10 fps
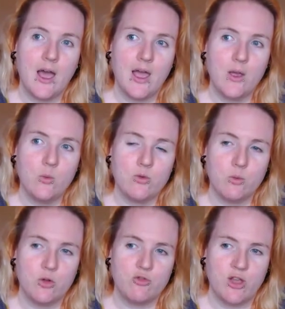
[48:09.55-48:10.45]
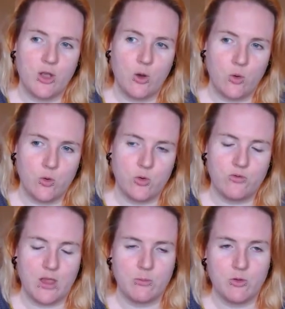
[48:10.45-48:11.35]
was watching all of
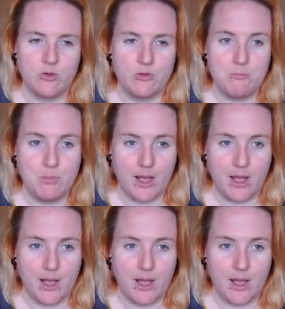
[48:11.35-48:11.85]
Deborah's back